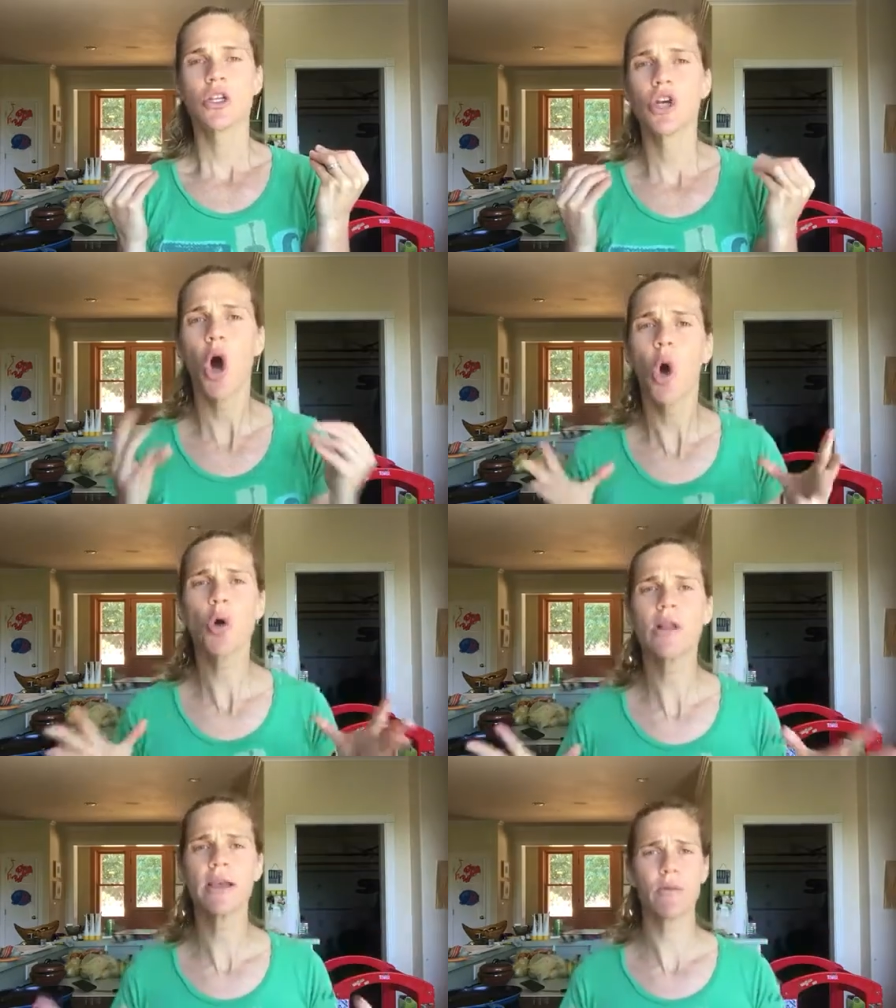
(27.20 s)

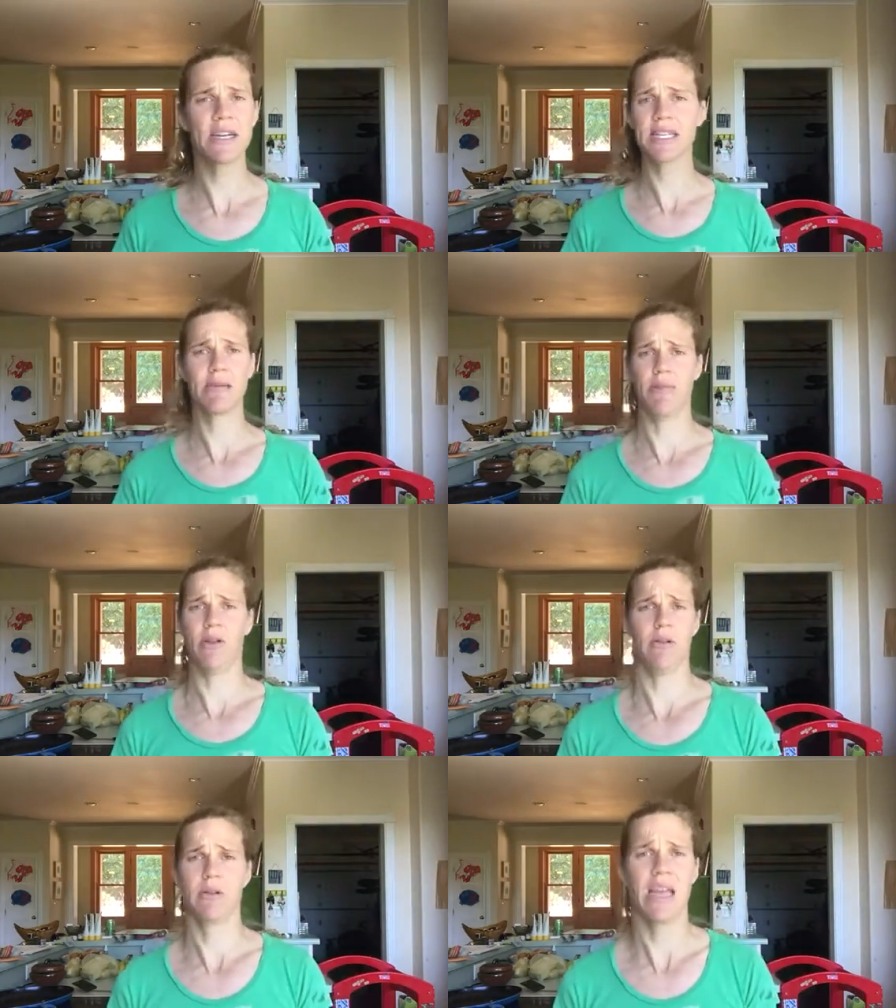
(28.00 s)
totally
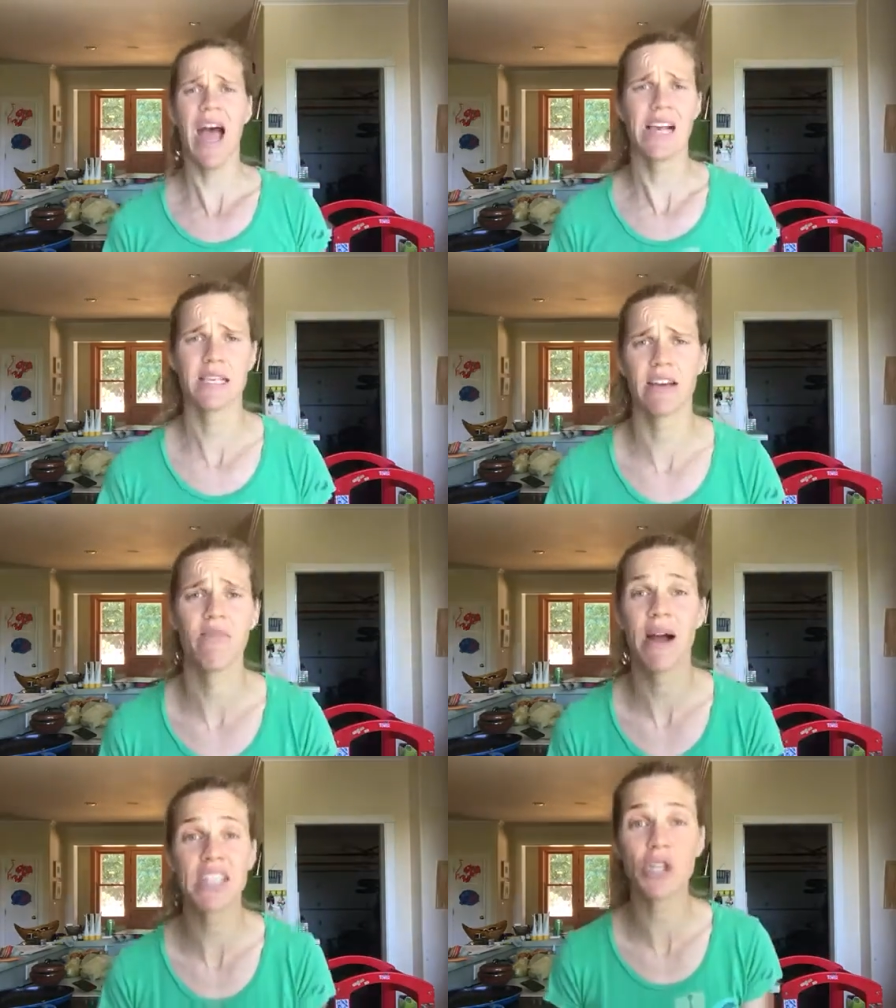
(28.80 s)
reasonable to ask
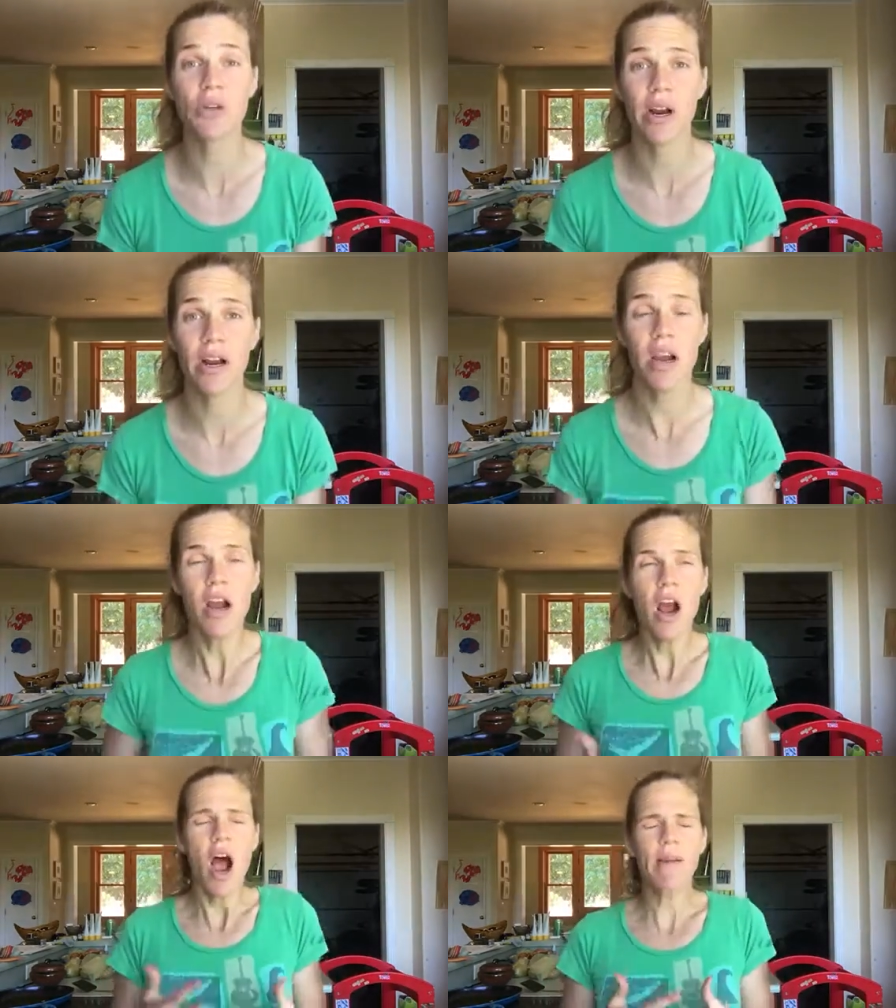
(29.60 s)
of my children.
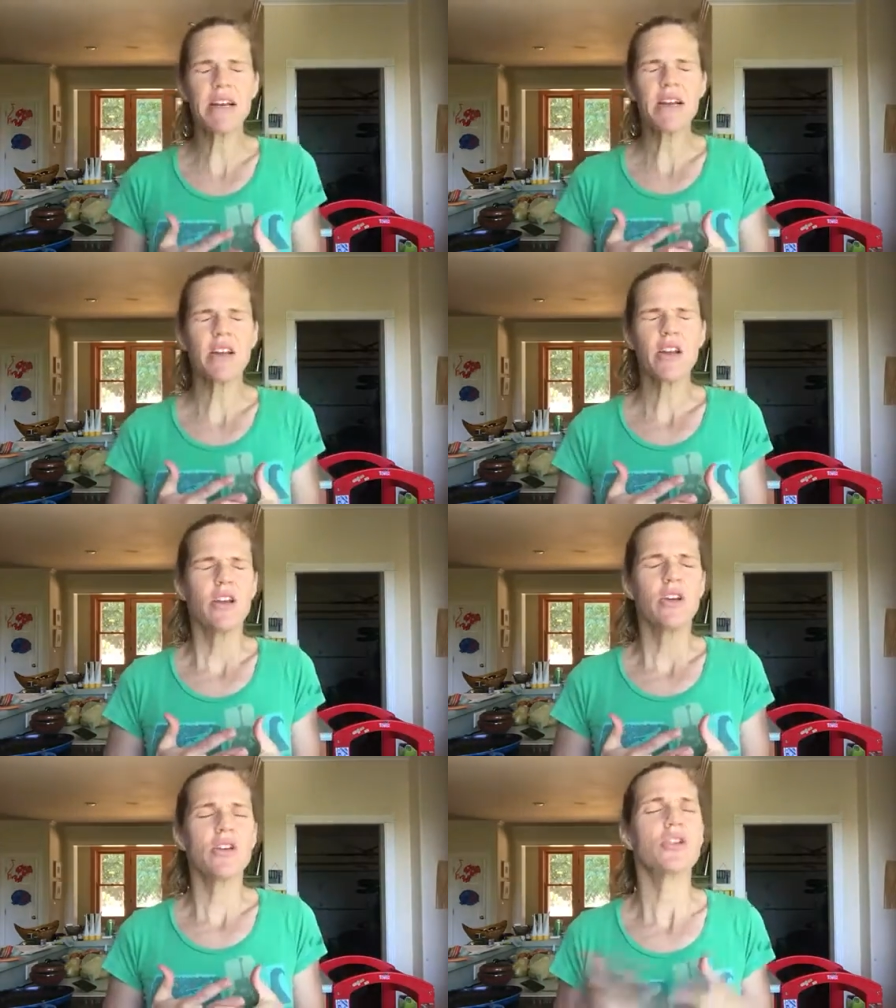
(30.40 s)
I mean,
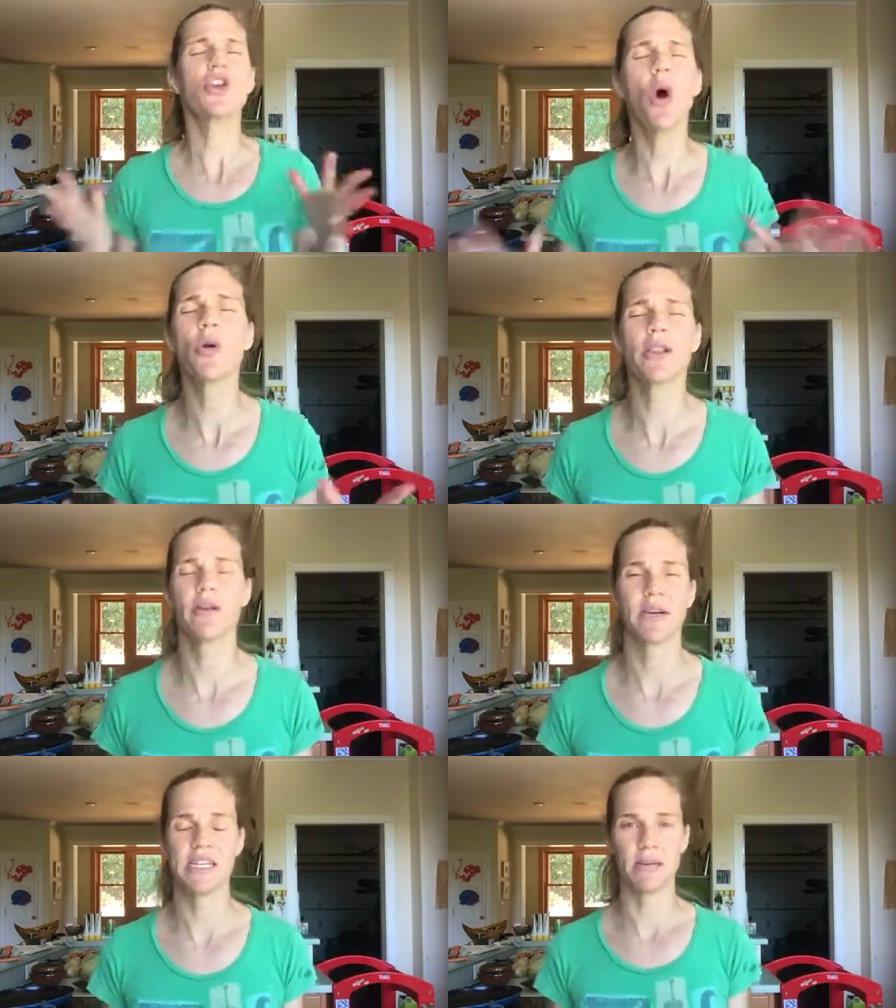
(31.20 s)

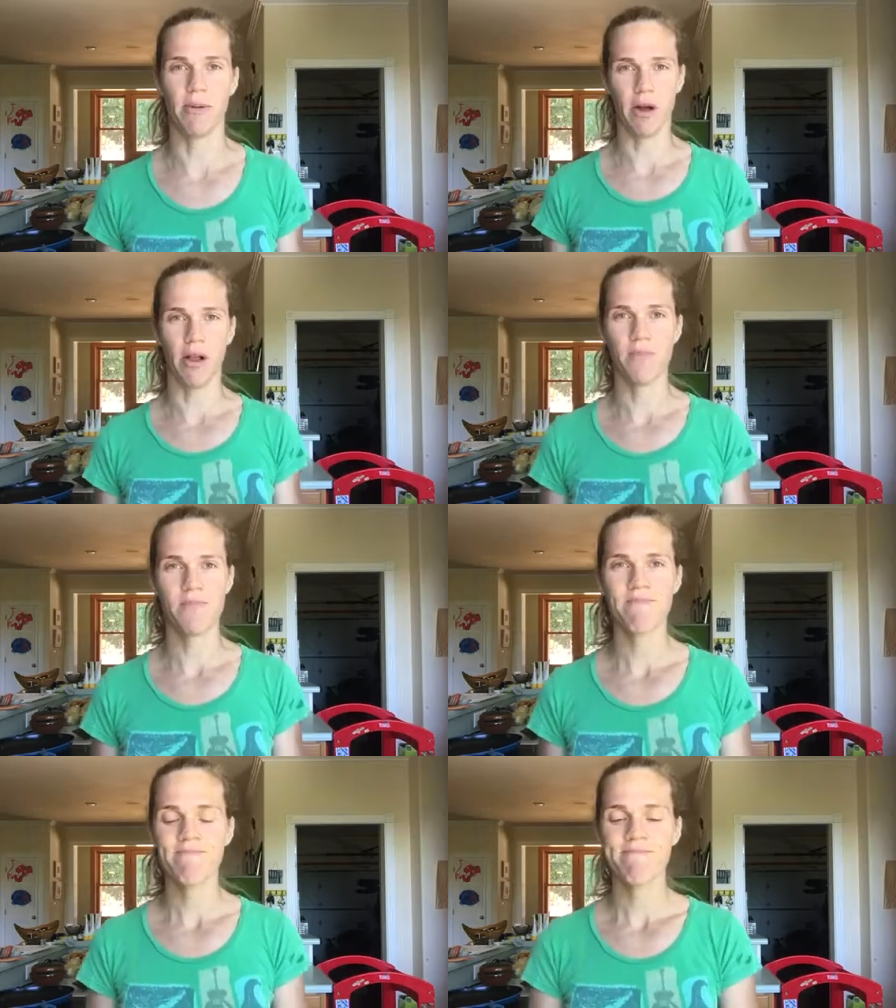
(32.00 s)
totally reasonable.
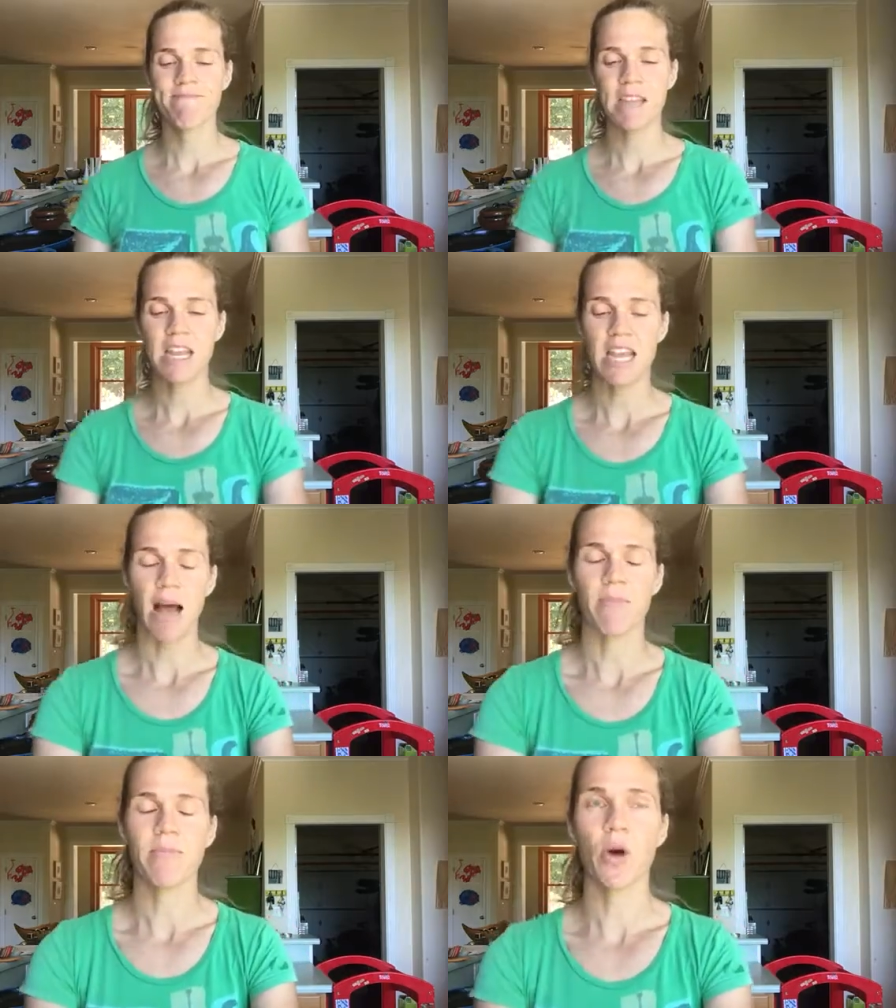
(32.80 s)
Yeah,
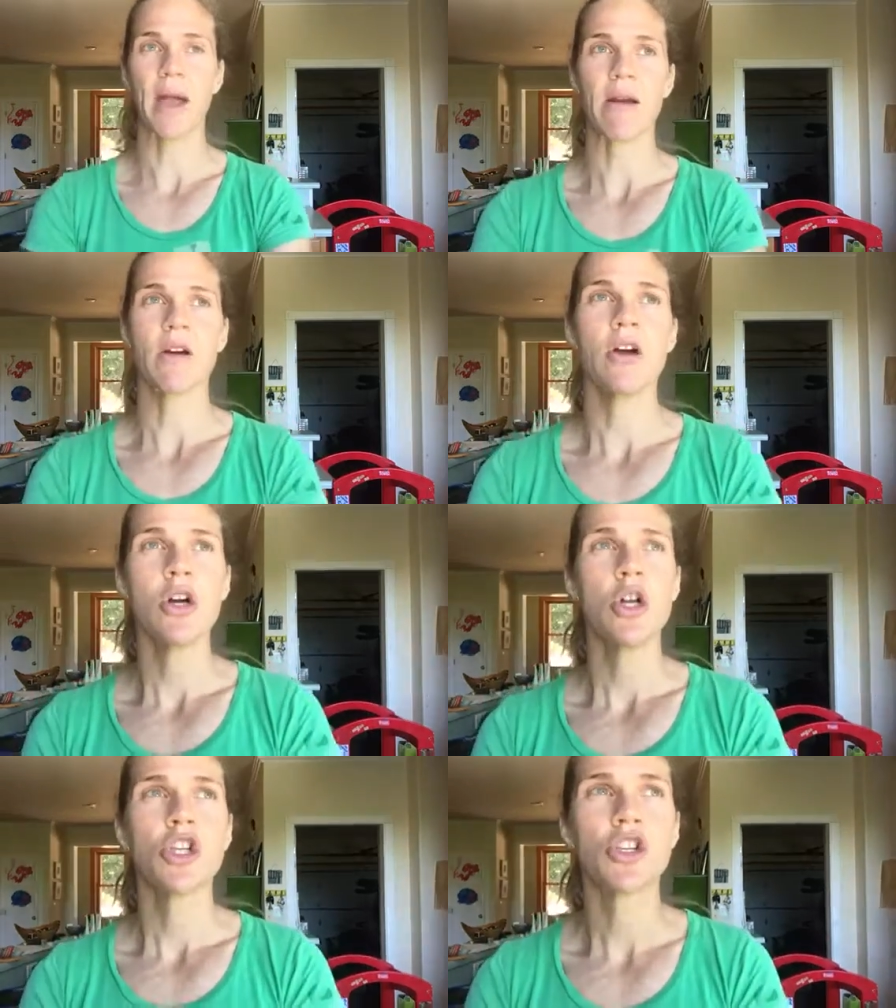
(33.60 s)
okay.
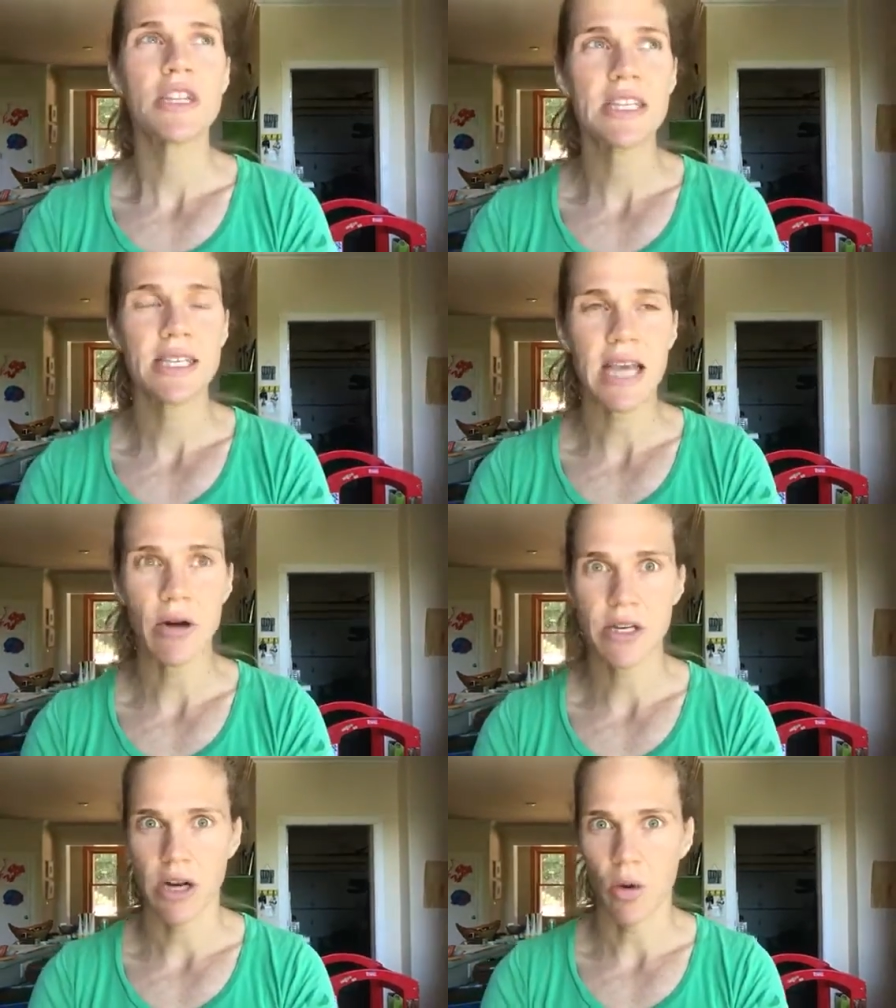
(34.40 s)
So this is
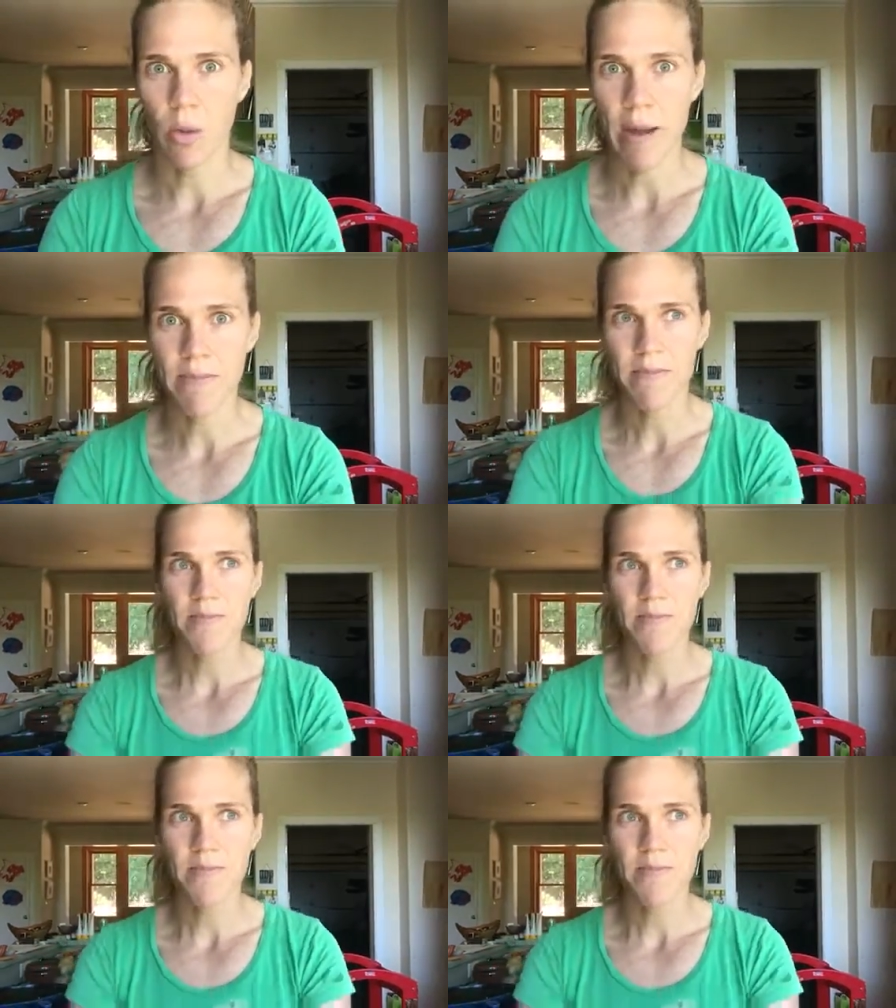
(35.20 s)
how dinner went.